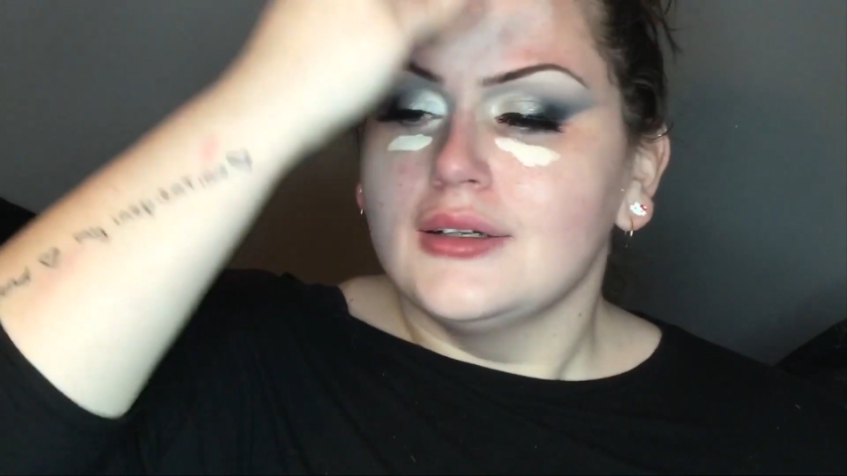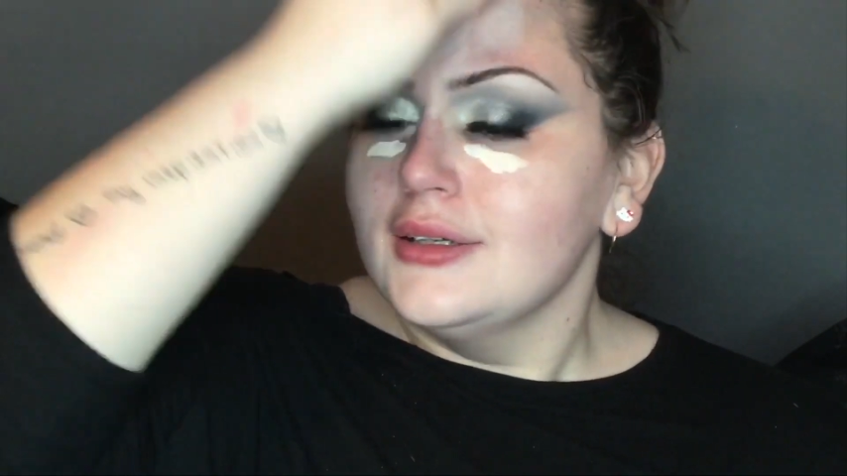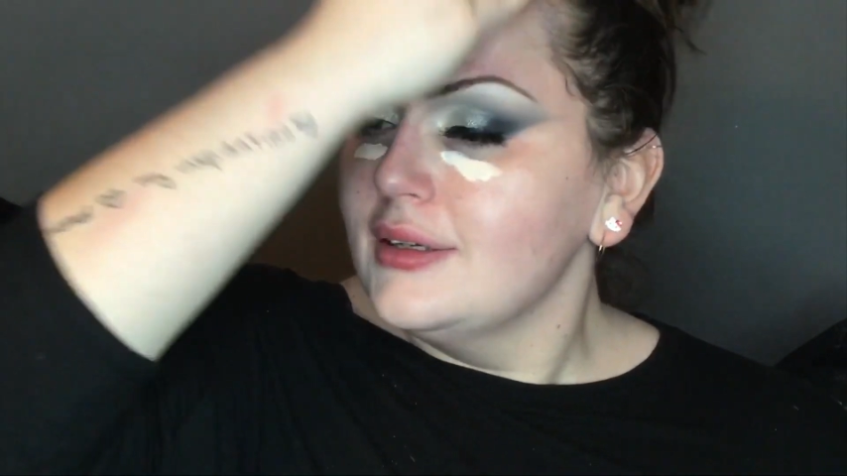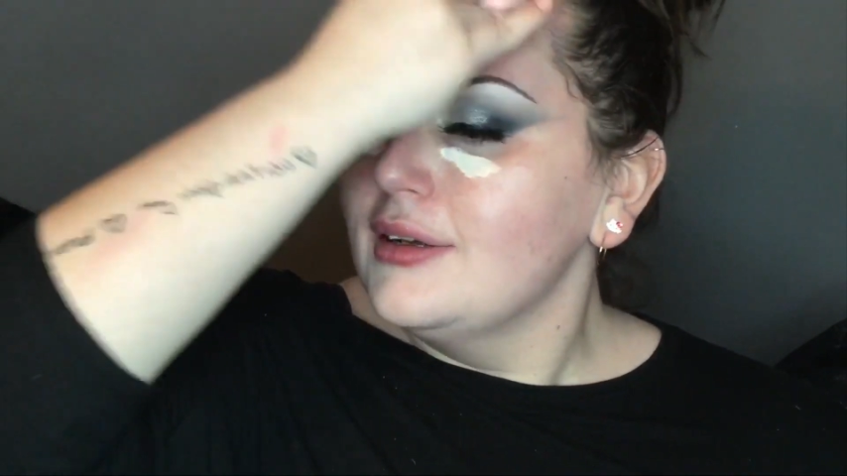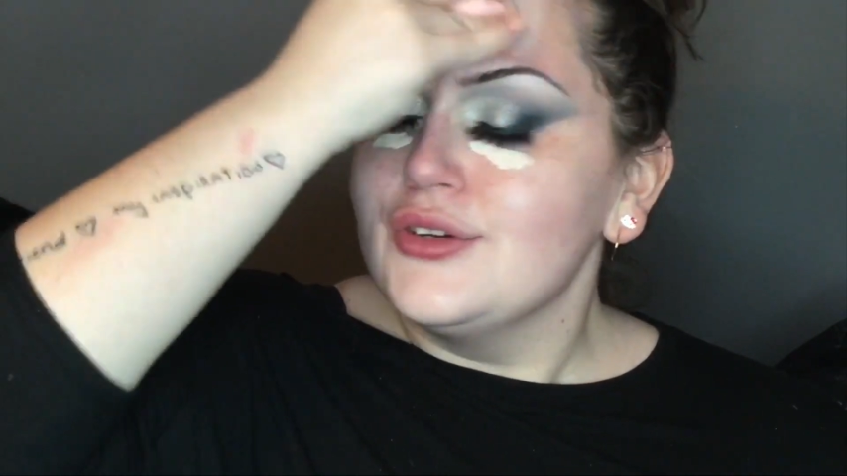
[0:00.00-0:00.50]

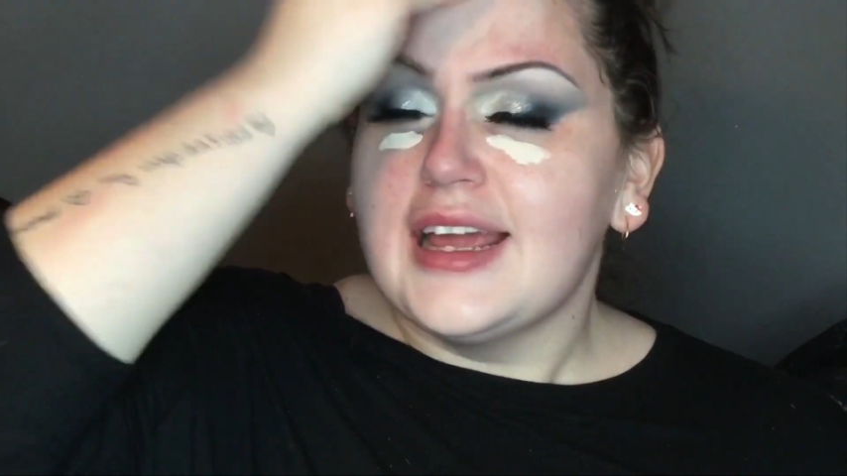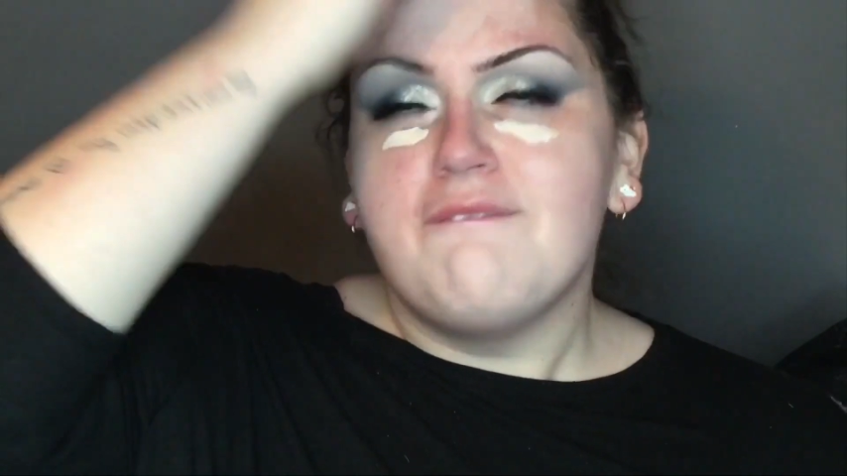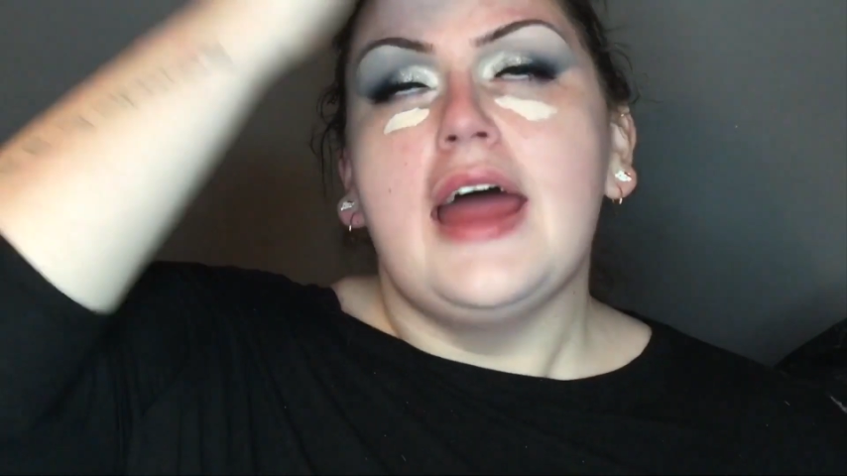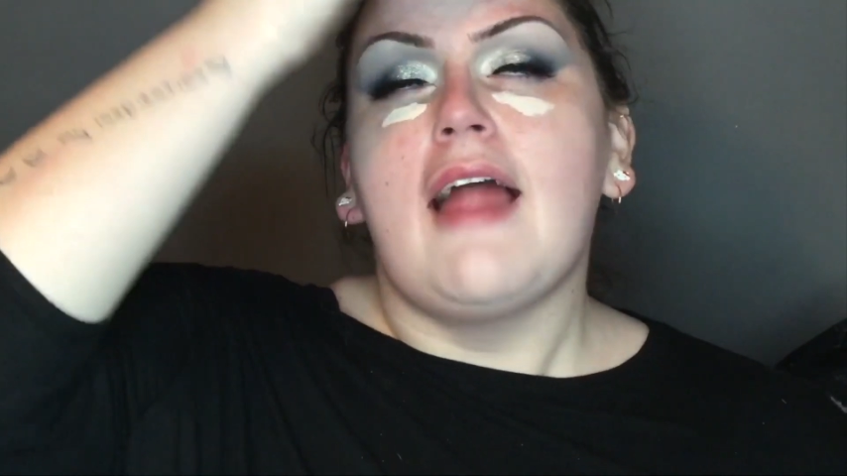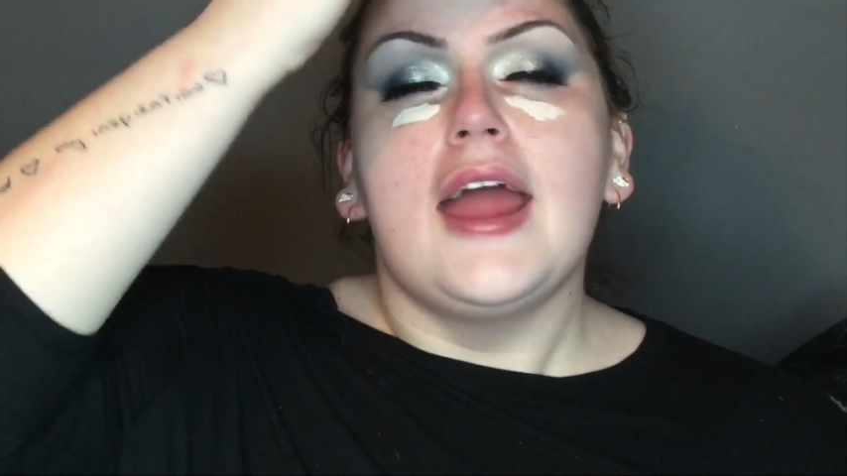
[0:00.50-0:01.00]

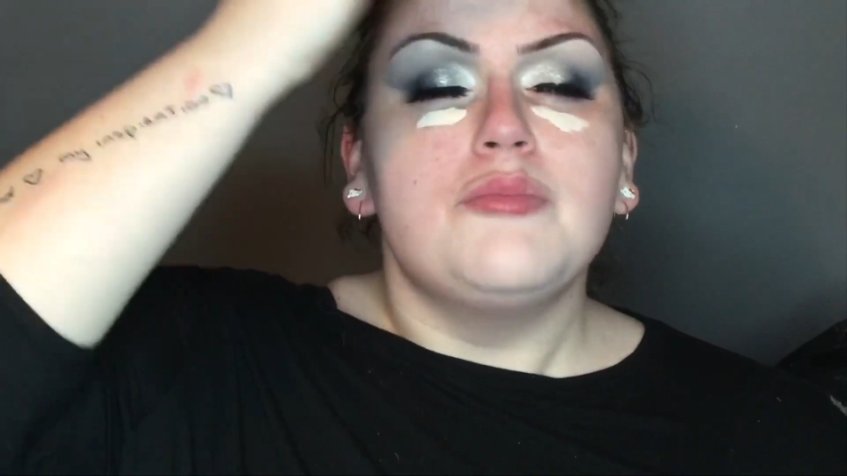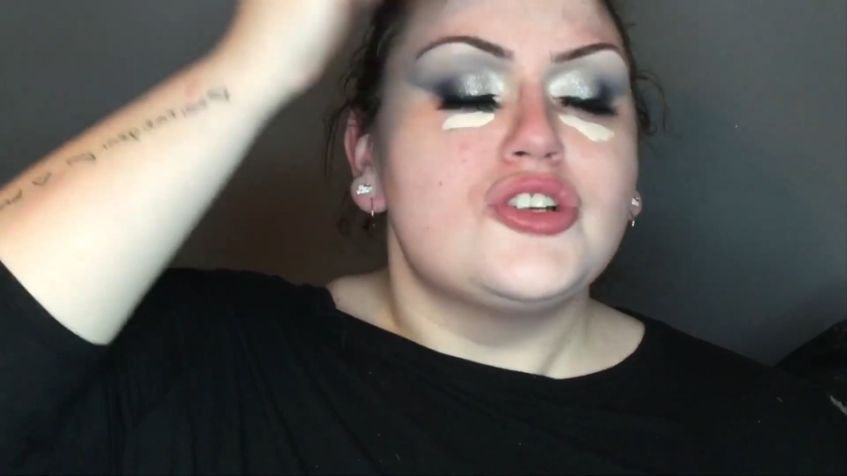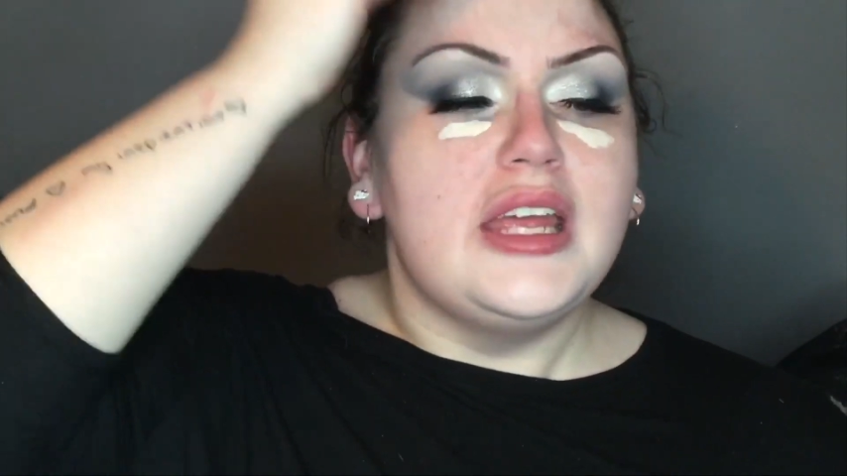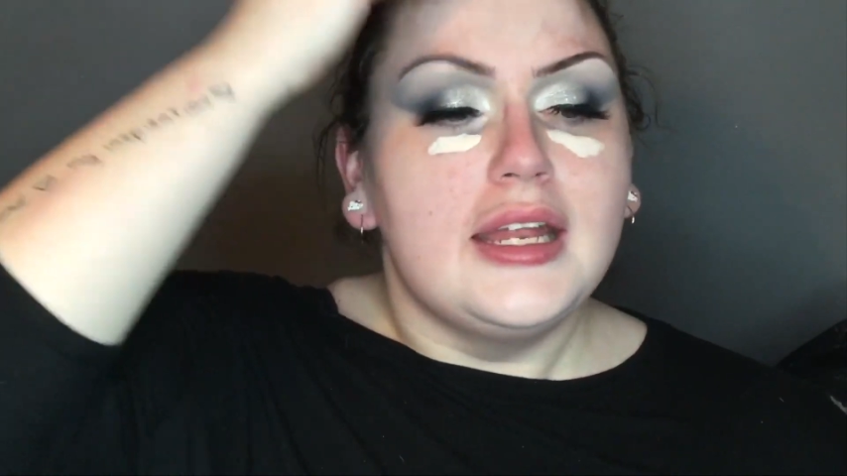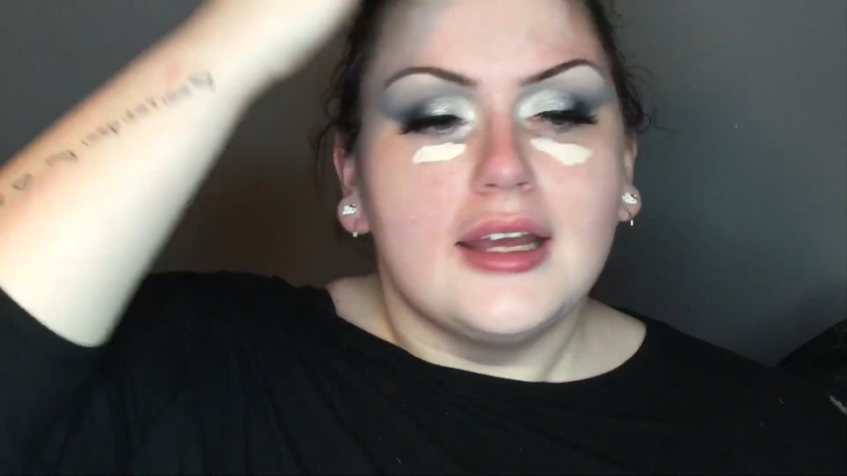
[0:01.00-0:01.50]
Sometimes I
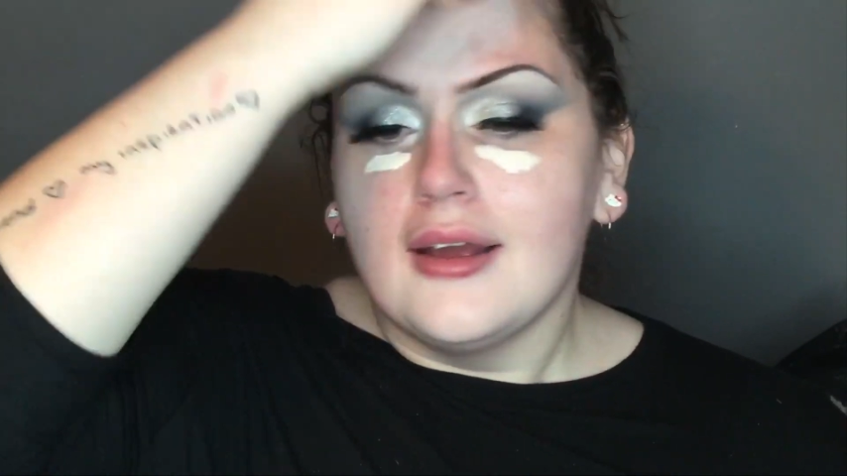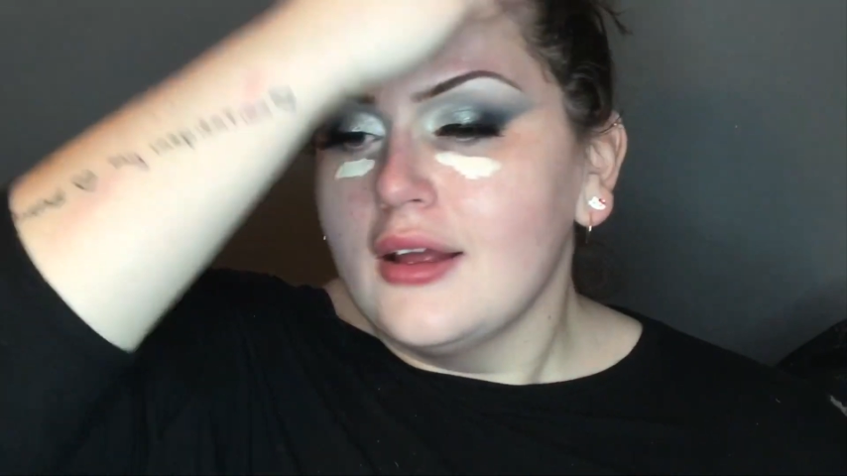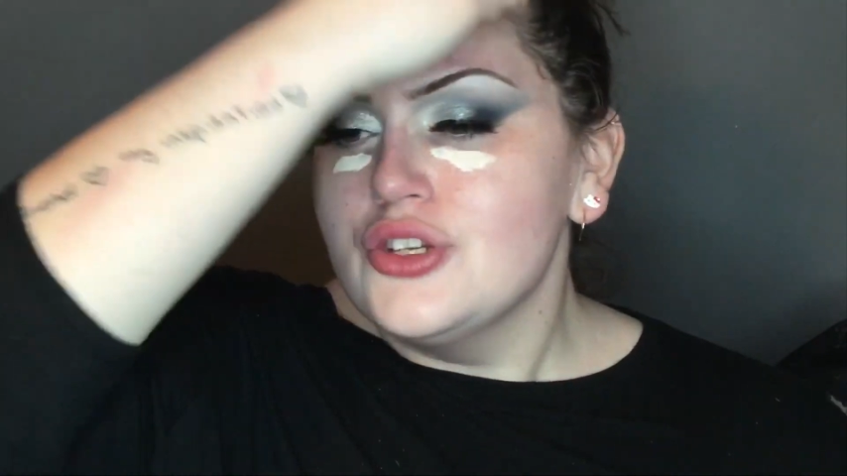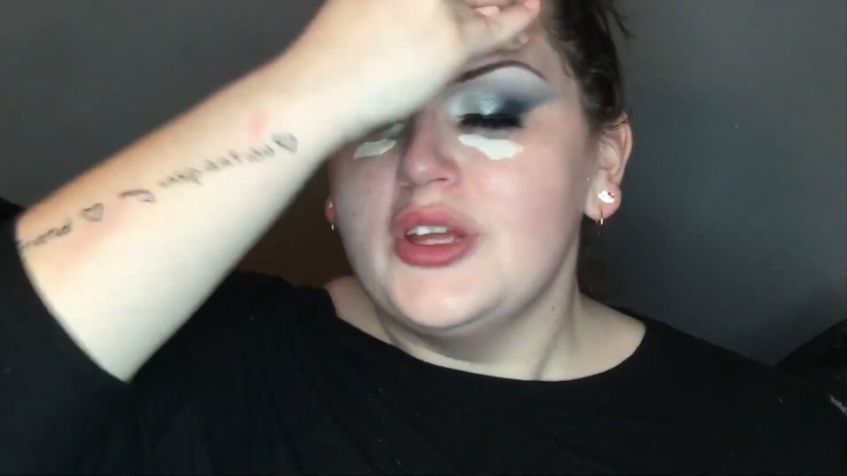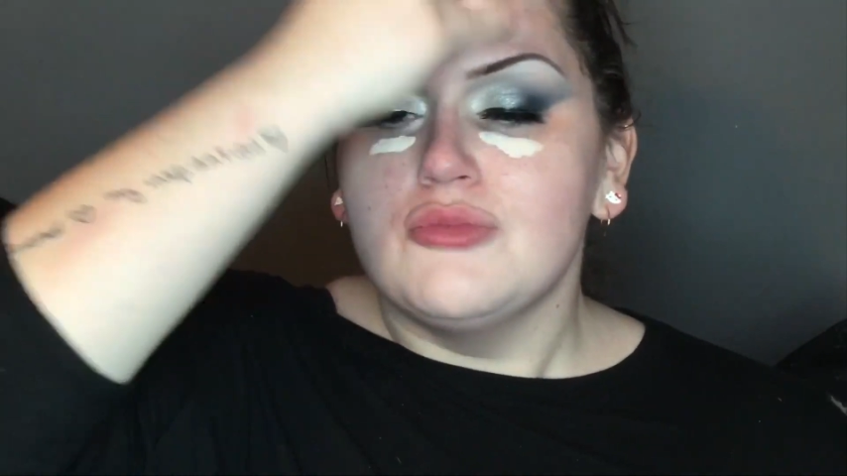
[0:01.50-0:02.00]
use my finger under